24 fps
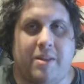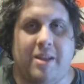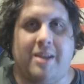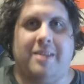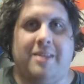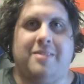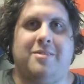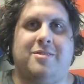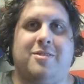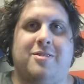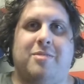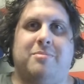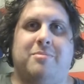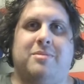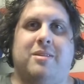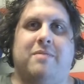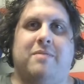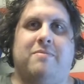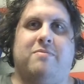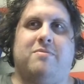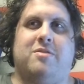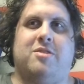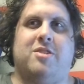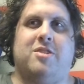in terms
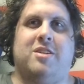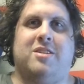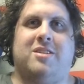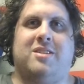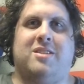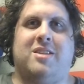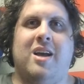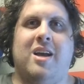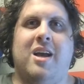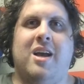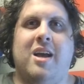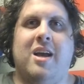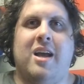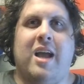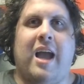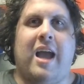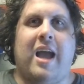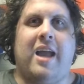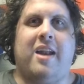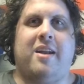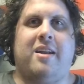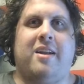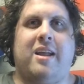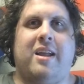of just
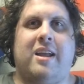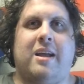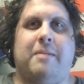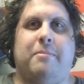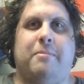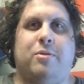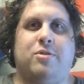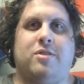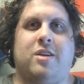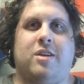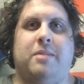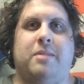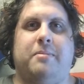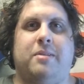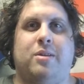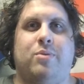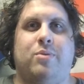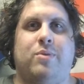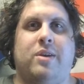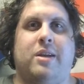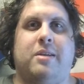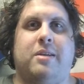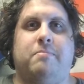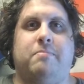editing. I'm also going to be
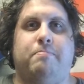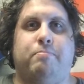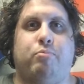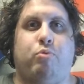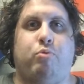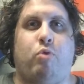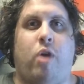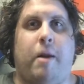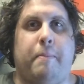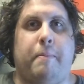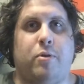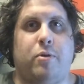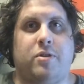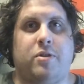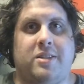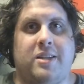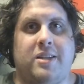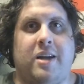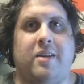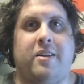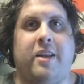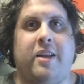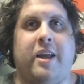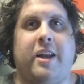doing proper
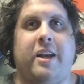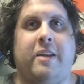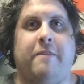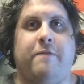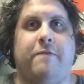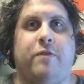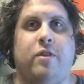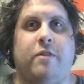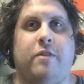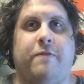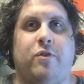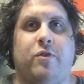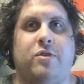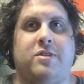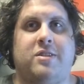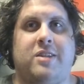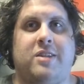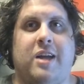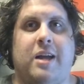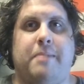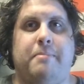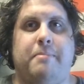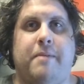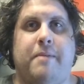sound editing for the first
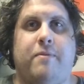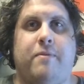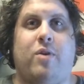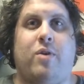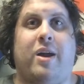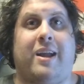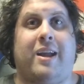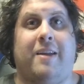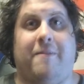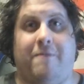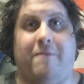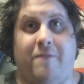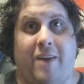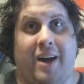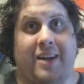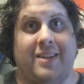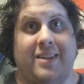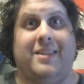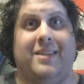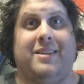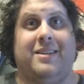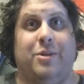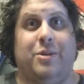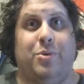time ever. I can
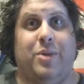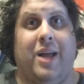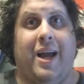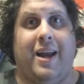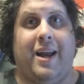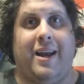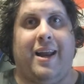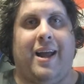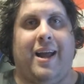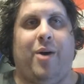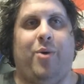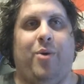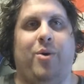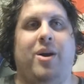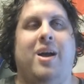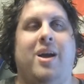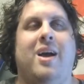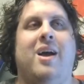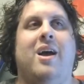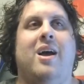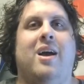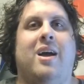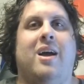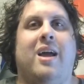finally do that now
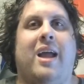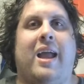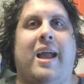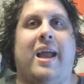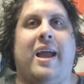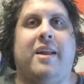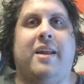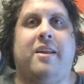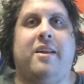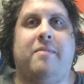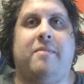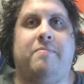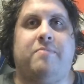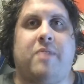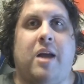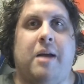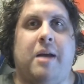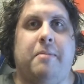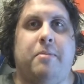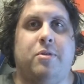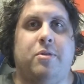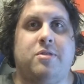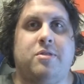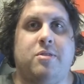and
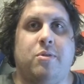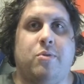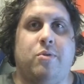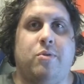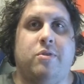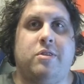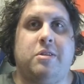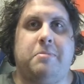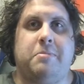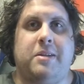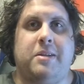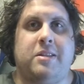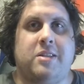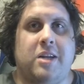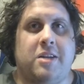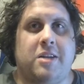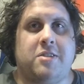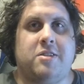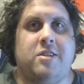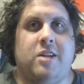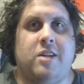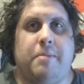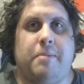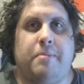I'm also going to be
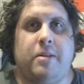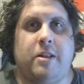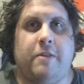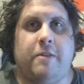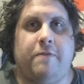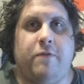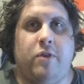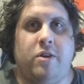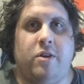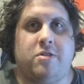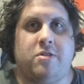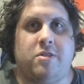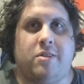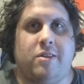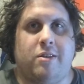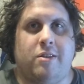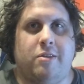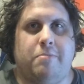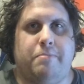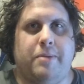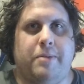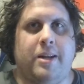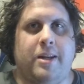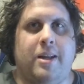touching up on the footage a
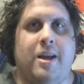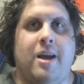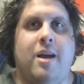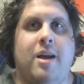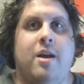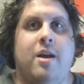little bit.